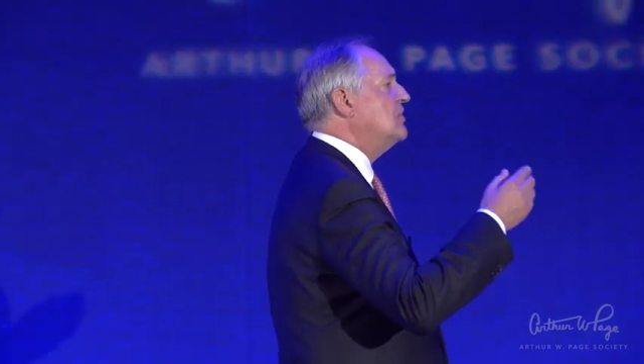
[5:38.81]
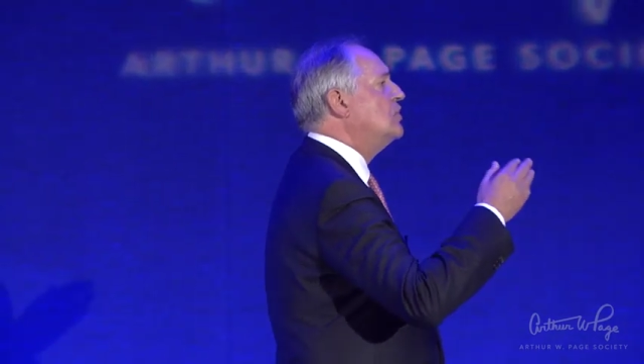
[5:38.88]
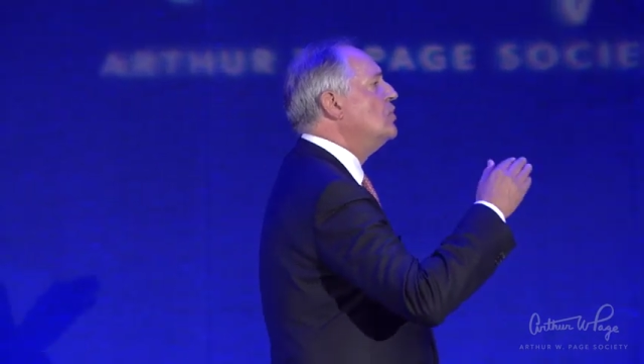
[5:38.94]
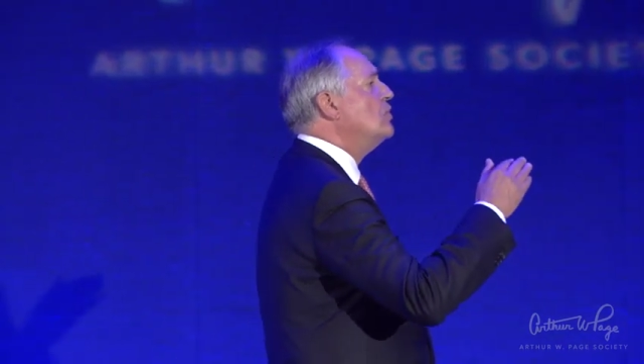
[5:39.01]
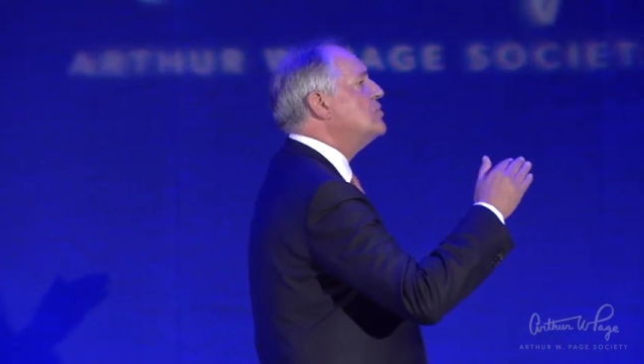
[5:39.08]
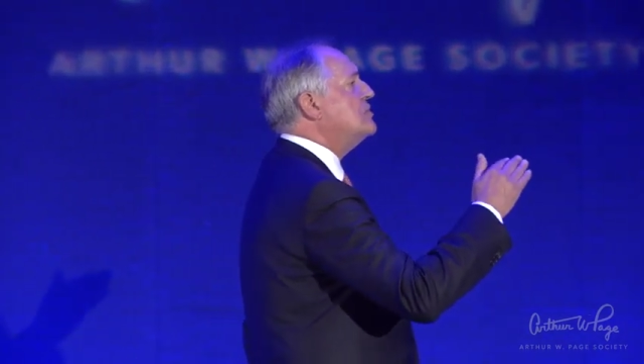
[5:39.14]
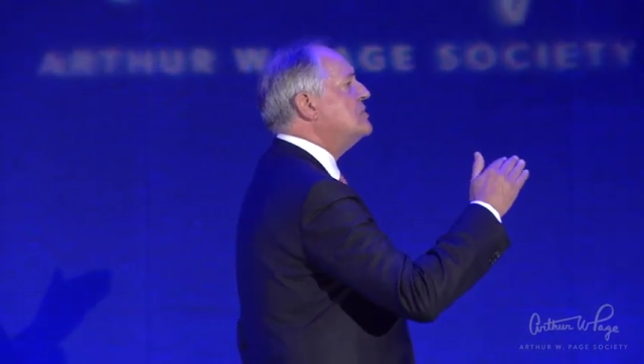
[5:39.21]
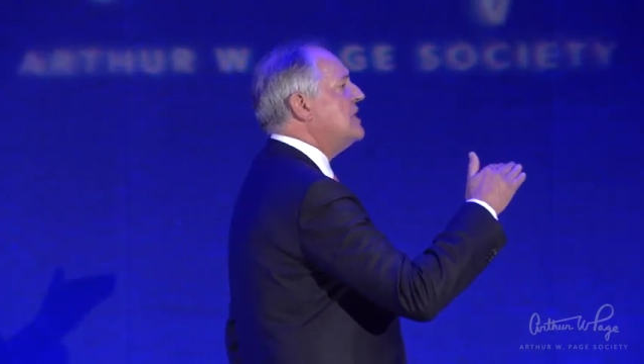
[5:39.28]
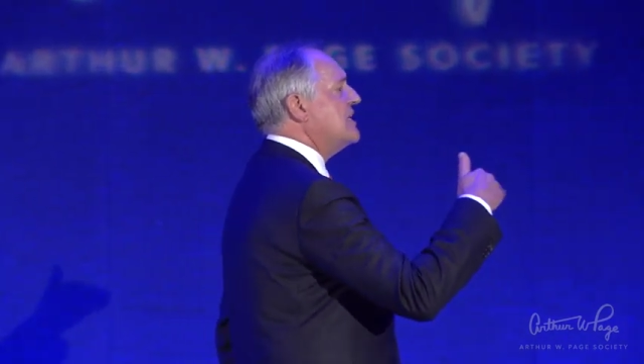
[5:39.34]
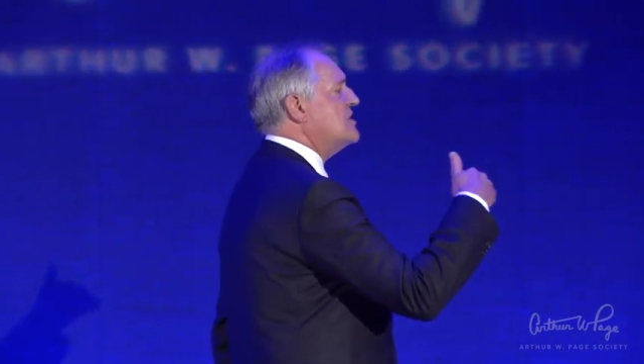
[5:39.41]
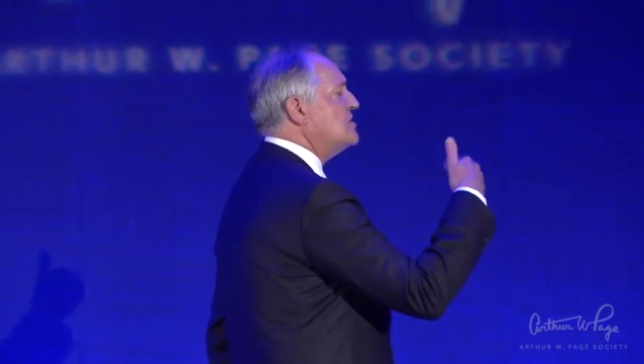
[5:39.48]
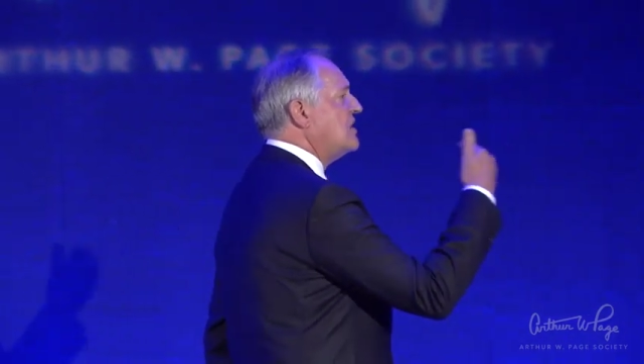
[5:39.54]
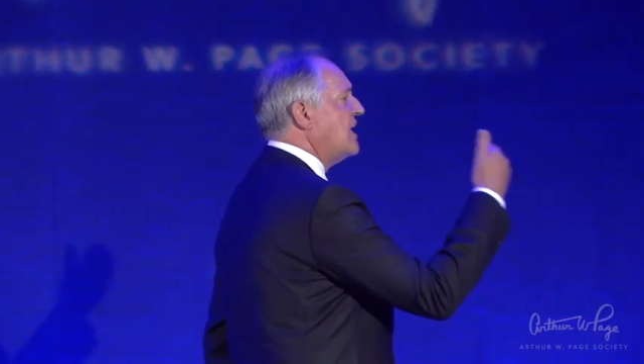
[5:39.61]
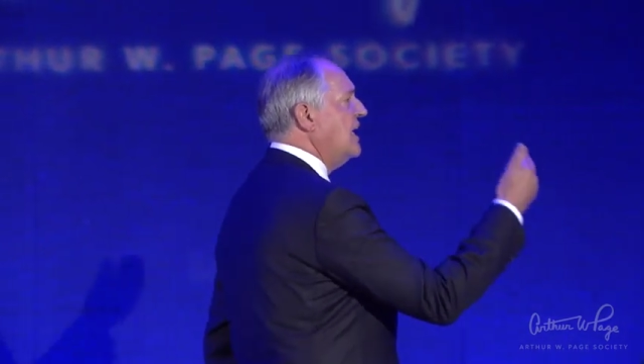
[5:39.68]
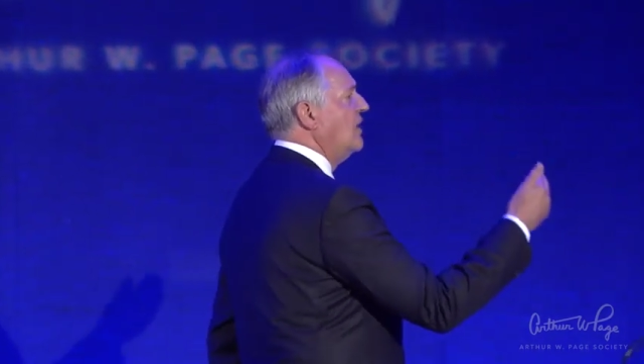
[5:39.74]
use their
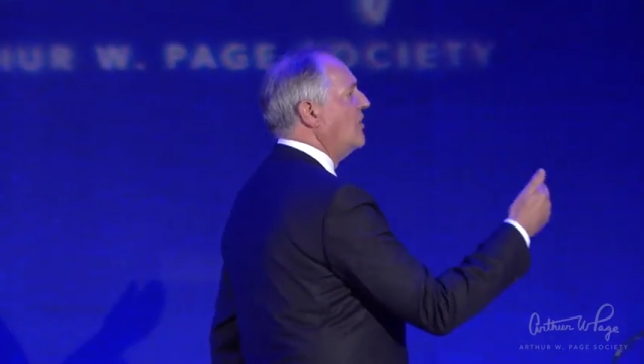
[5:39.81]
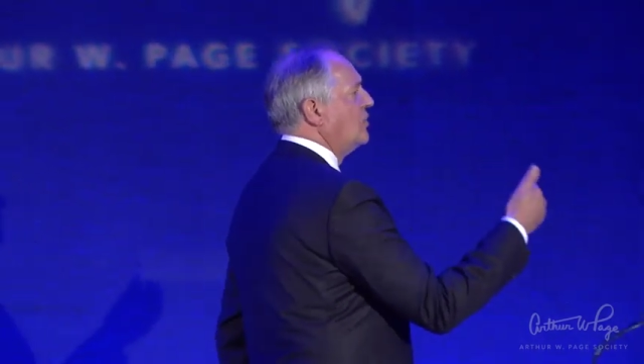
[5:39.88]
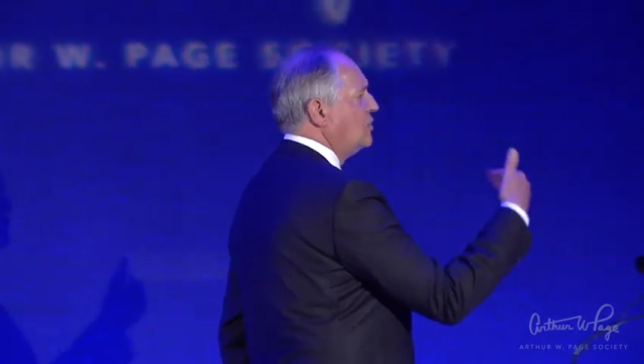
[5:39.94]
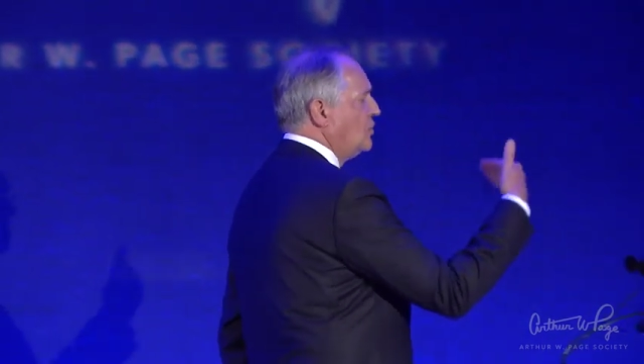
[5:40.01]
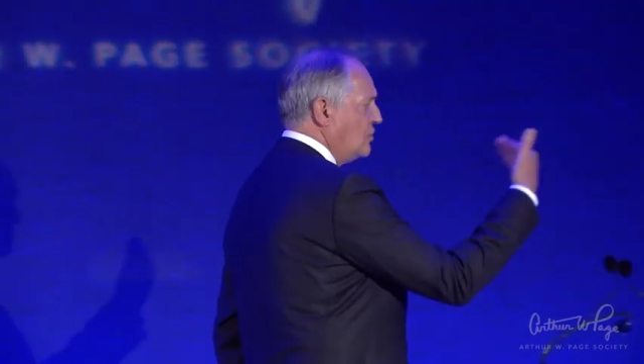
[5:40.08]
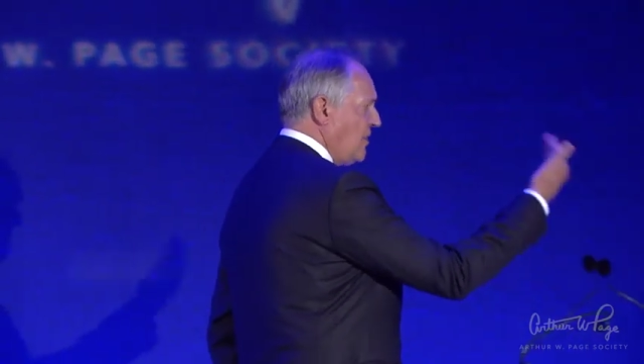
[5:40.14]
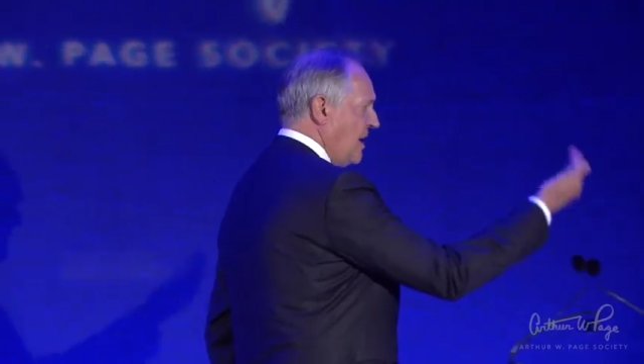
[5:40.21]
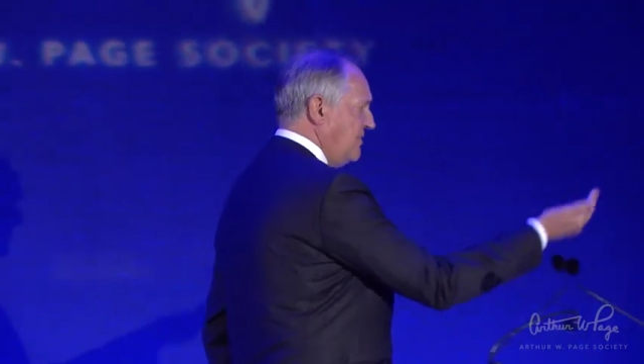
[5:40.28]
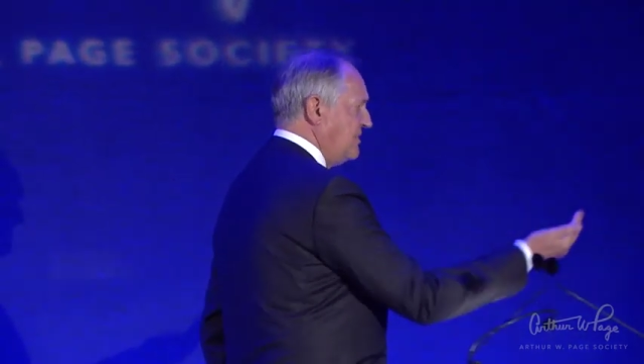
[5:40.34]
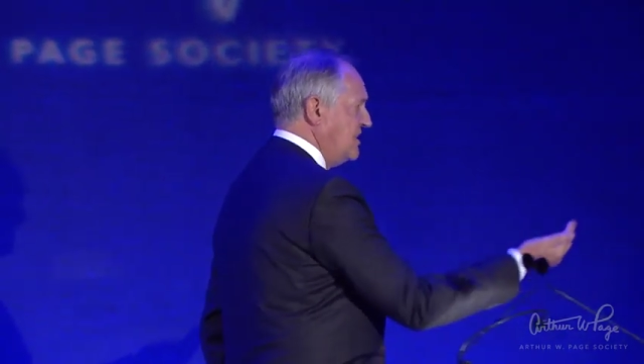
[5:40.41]
scale to drive